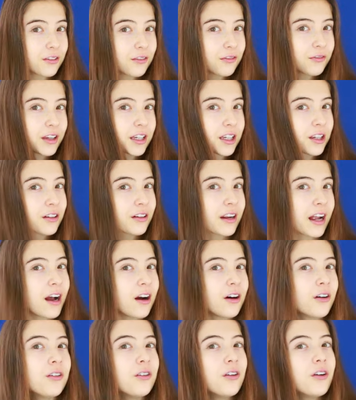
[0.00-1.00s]
figure
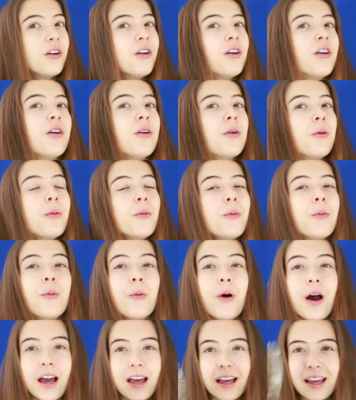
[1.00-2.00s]
out
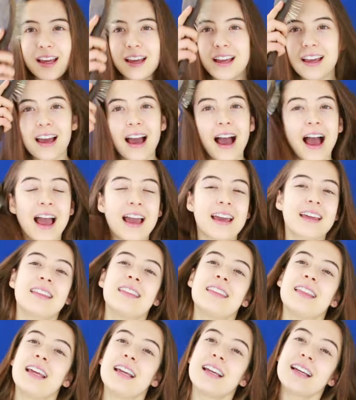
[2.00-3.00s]
what I
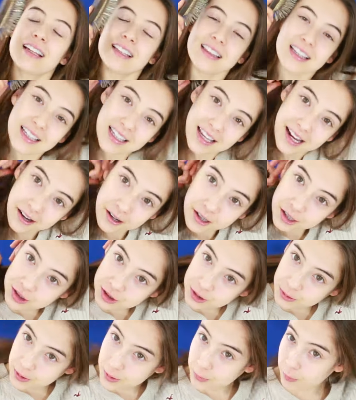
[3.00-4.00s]
think the
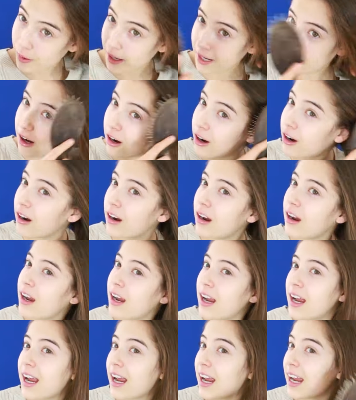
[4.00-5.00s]
character would wear
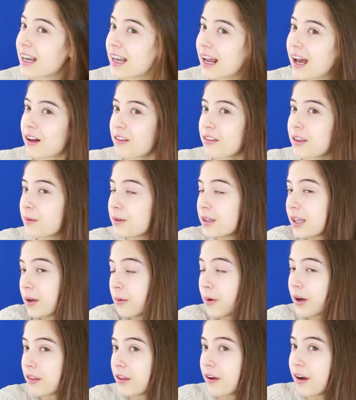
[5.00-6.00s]
and how they would like
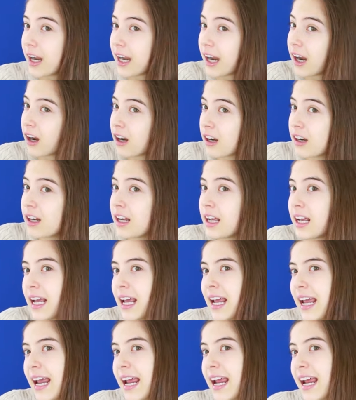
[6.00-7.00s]
wear their hair.
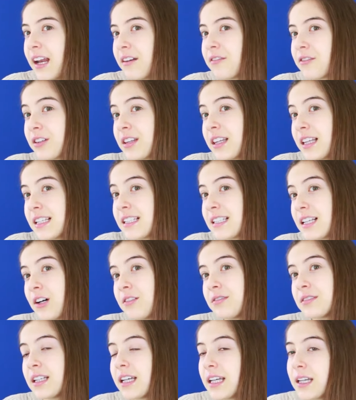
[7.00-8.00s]
And with this
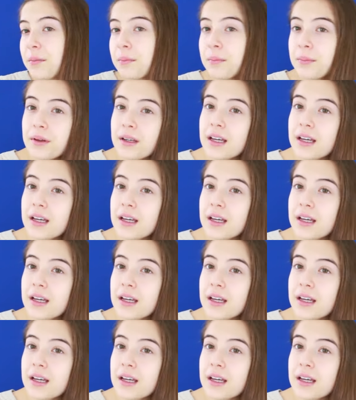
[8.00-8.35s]
self-tape,